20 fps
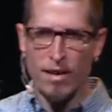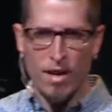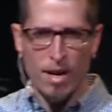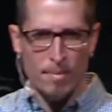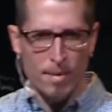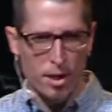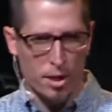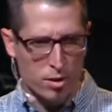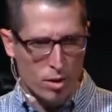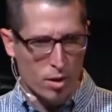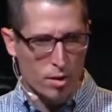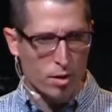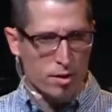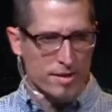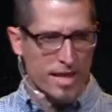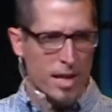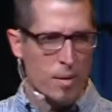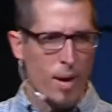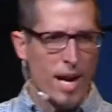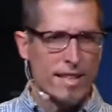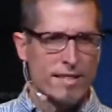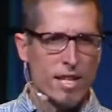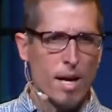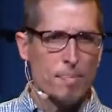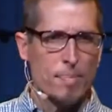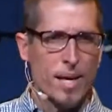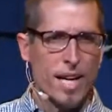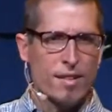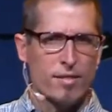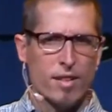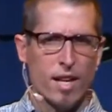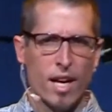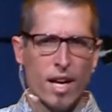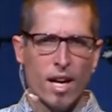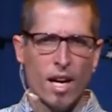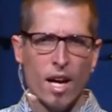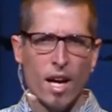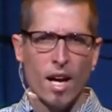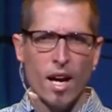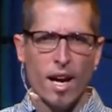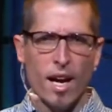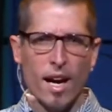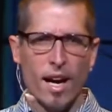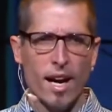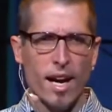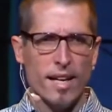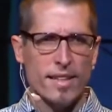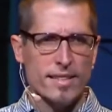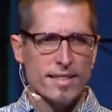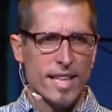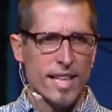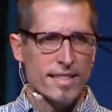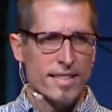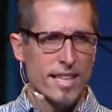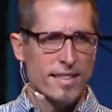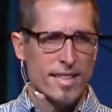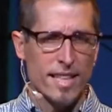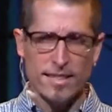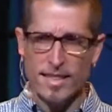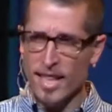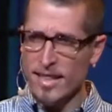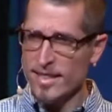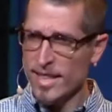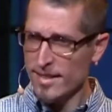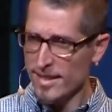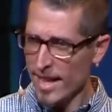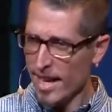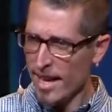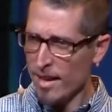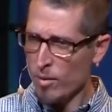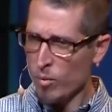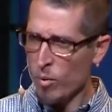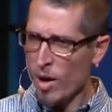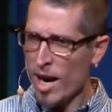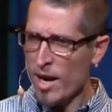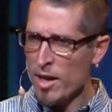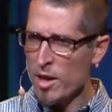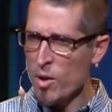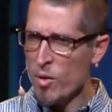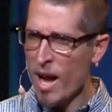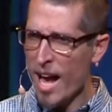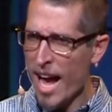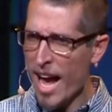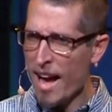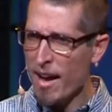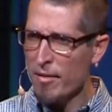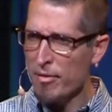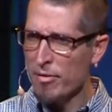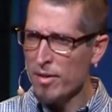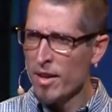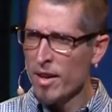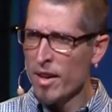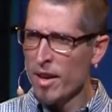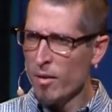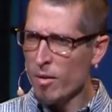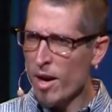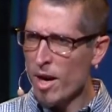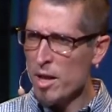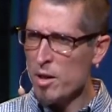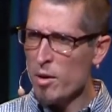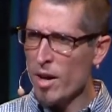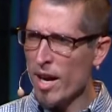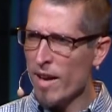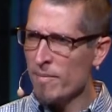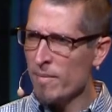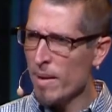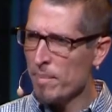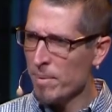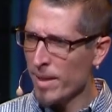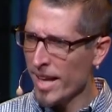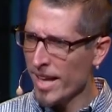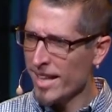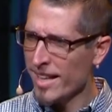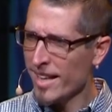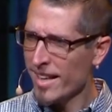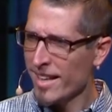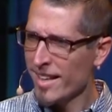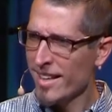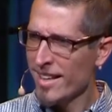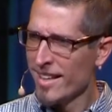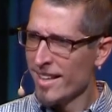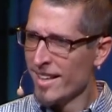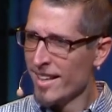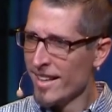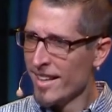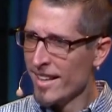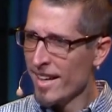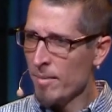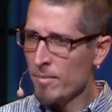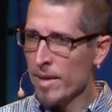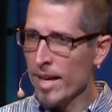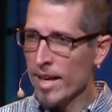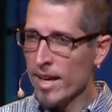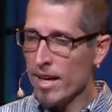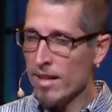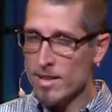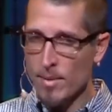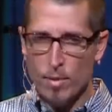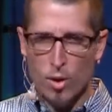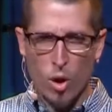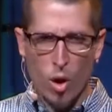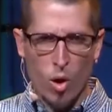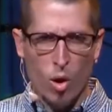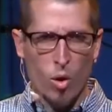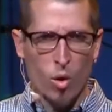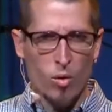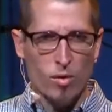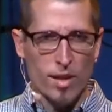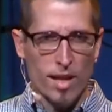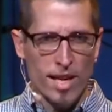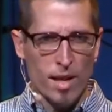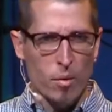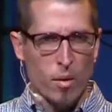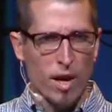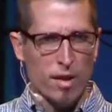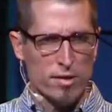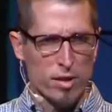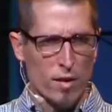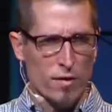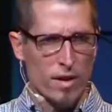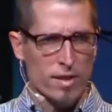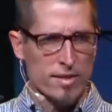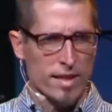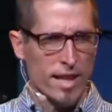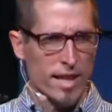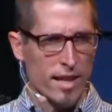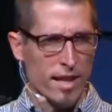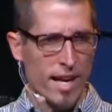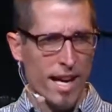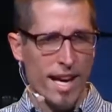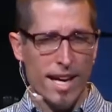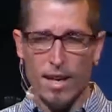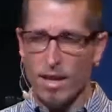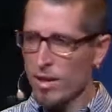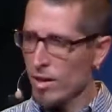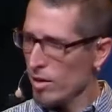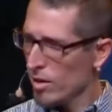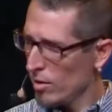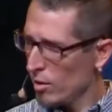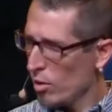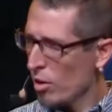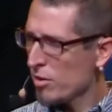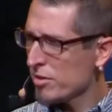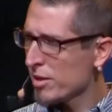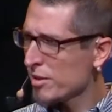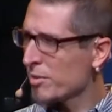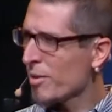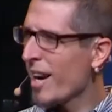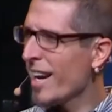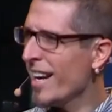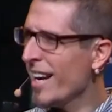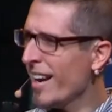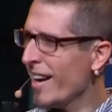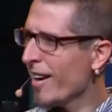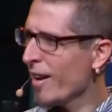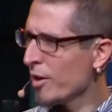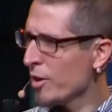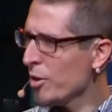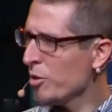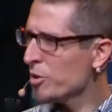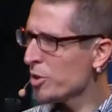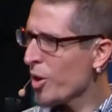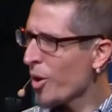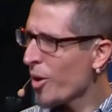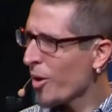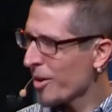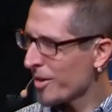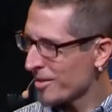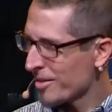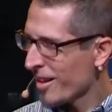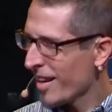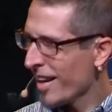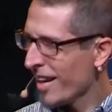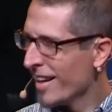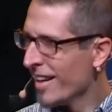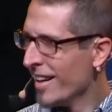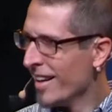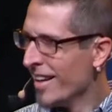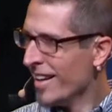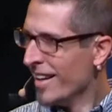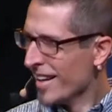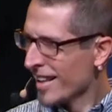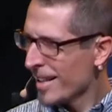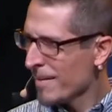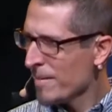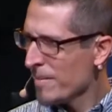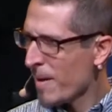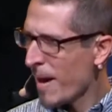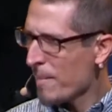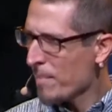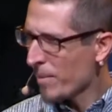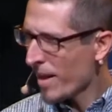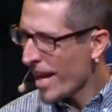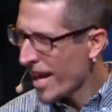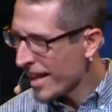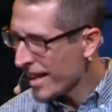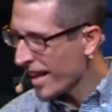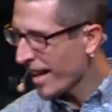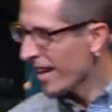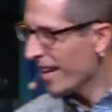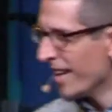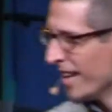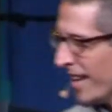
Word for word: around my shoulders and he wakes up and he's like, uh, dad, dad, dad, dad, why do you have, why do you have my blanket? I'm like, because I'm cold. And he walks over, he's like, hey, yours is right here. Use yours, right? Give me my blanket.